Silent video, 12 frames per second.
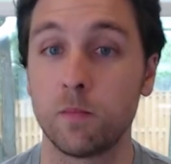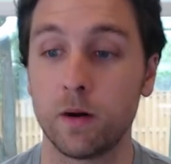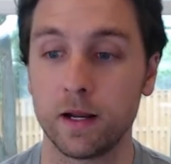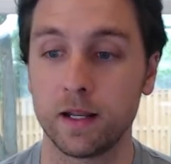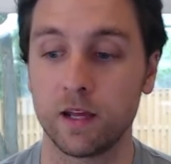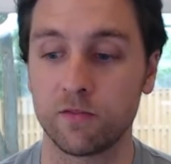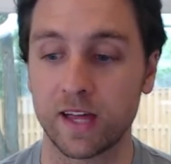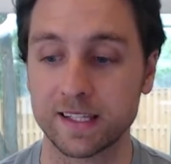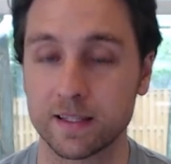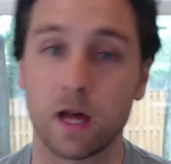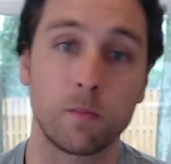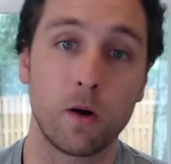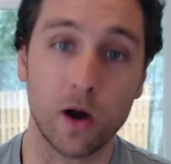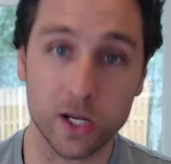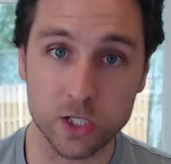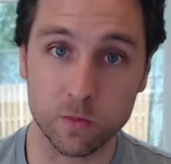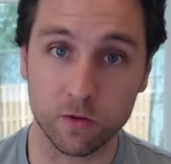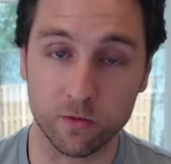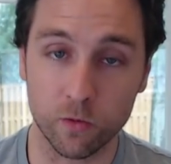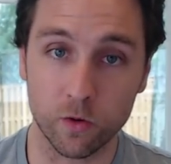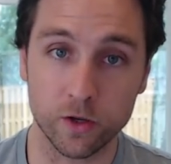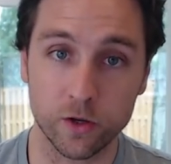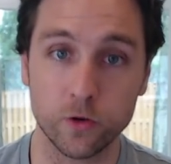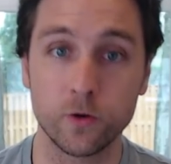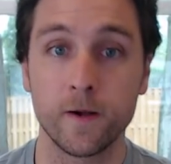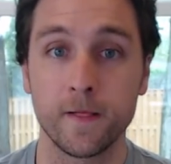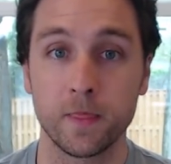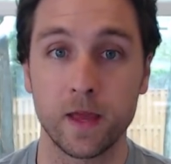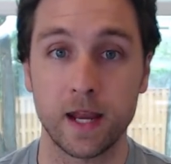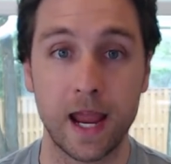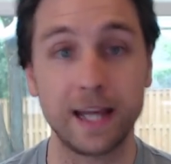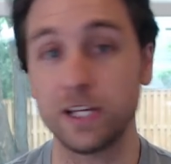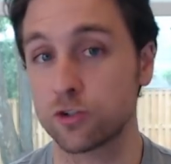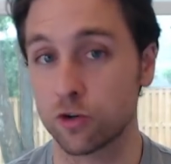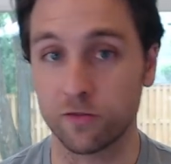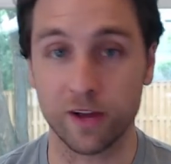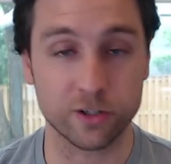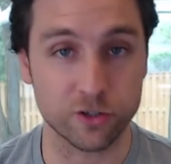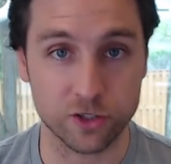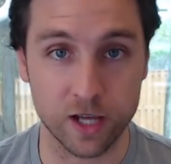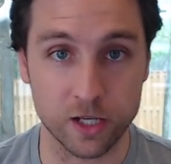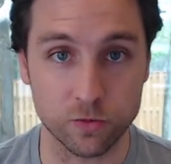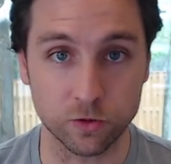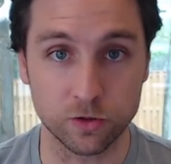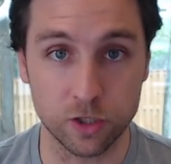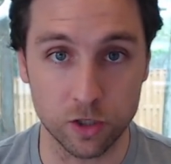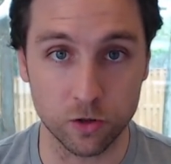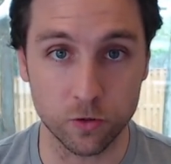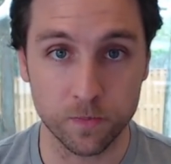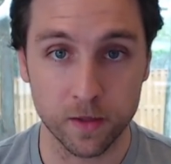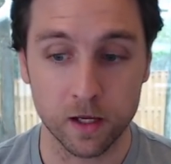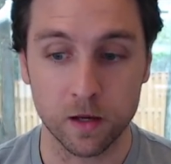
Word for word: but if that's not possible for you, then any sort of exercise will do.